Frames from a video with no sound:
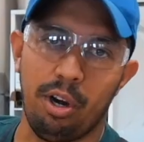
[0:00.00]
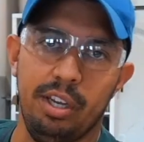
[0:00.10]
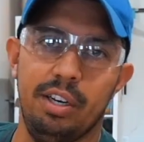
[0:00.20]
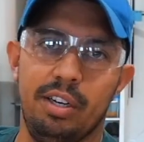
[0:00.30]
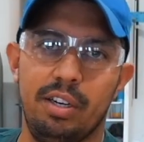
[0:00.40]

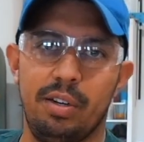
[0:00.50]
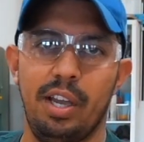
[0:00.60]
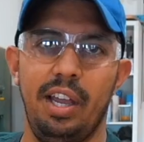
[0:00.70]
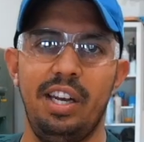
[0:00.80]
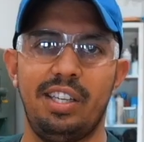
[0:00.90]
it.
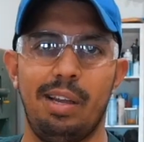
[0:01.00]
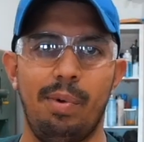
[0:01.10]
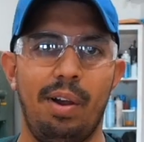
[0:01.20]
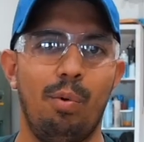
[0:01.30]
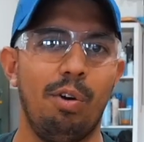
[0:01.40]
Okay, anytime
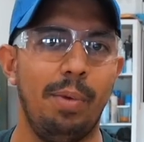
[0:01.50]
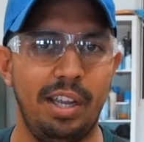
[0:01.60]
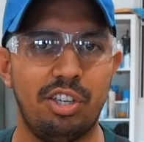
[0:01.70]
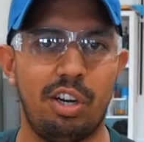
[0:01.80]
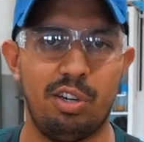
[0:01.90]
we're making
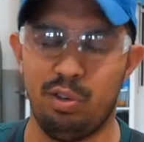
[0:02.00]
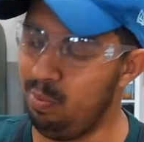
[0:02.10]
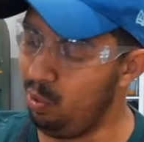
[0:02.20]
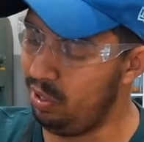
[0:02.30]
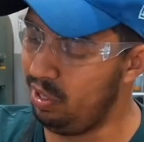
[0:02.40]
charcuterie
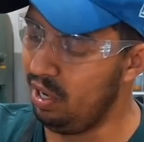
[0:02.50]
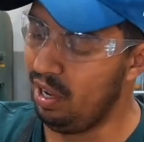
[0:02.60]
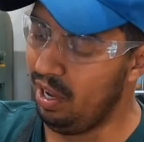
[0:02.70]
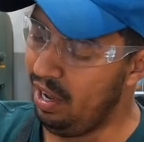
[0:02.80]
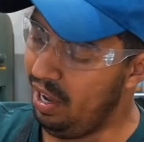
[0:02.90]
boards
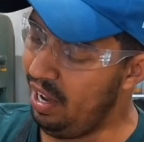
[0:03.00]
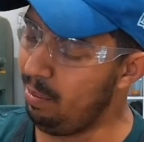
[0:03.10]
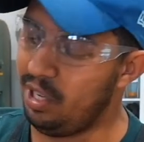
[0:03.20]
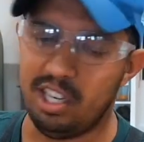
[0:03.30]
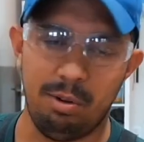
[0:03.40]
and I'm
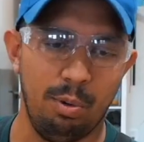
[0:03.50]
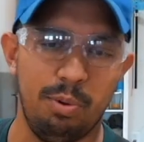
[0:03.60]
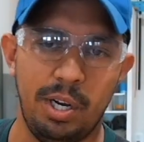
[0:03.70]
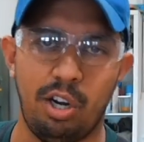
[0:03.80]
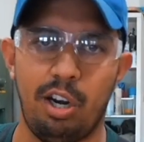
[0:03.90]
teaching people to
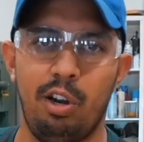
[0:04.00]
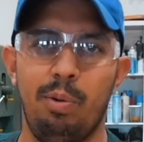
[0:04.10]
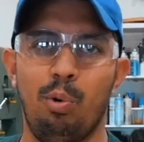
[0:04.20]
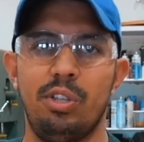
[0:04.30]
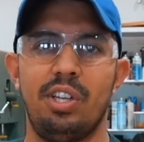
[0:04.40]
make charcuterie
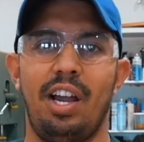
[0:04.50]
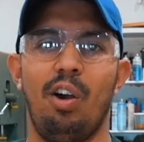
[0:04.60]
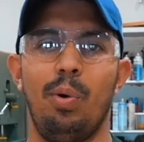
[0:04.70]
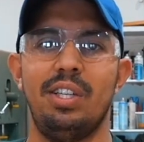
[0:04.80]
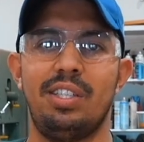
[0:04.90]
boards, I
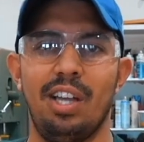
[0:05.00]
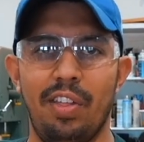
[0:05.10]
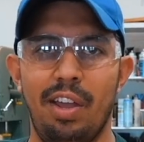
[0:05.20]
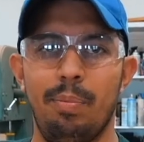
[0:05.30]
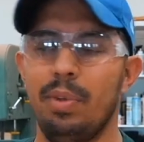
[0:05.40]
always tell
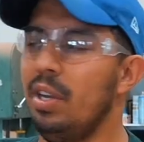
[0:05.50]
them